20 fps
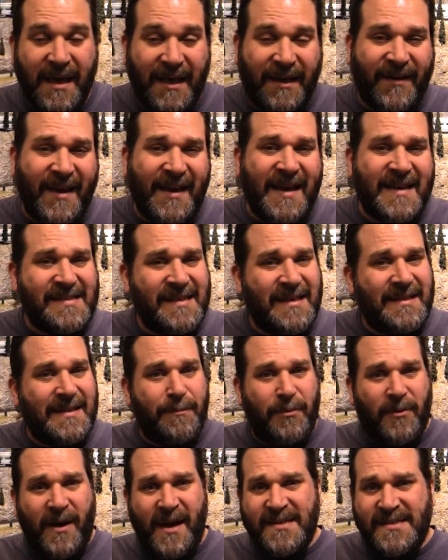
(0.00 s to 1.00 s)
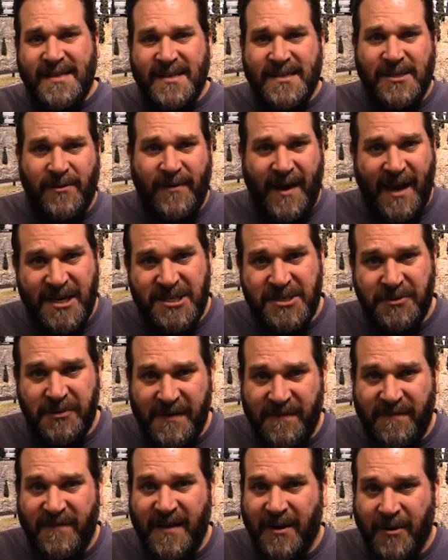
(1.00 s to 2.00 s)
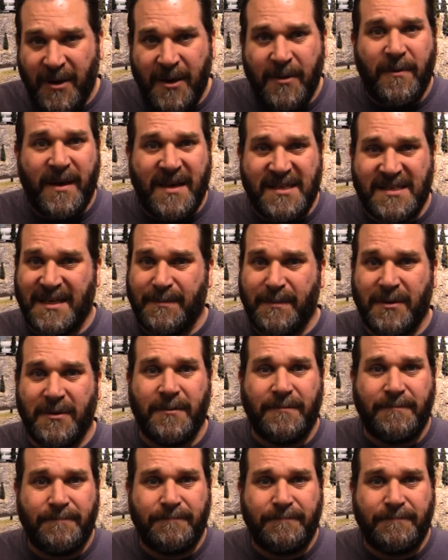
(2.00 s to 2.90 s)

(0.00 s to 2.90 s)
and like I said, the prices are actually very reasonable.